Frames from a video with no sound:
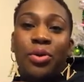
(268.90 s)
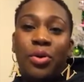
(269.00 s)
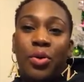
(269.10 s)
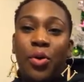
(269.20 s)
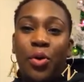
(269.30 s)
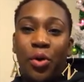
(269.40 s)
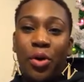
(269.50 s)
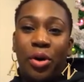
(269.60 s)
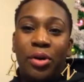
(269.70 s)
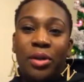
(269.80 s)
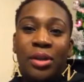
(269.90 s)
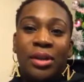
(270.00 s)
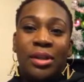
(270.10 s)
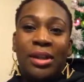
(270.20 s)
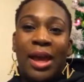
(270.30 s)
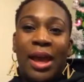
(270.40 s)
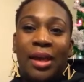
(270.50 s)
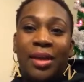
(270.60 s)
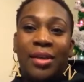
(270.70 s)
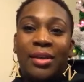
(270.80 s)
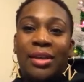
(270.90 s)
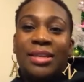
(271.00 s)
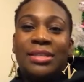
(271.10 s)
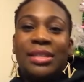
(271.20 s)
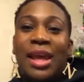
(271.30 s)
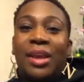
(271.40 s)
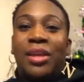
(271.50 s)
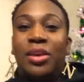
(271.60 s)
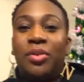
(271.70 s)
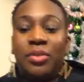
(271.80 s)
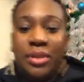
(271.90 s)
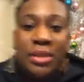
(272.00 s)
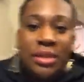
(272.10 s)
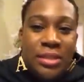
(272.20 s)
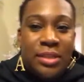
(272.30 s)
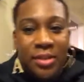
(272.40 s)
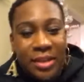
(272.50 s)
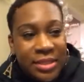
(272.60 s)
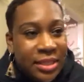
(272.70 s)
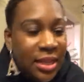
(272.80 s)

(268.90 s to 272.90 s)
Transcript: cool. Like, isn't that cute? So this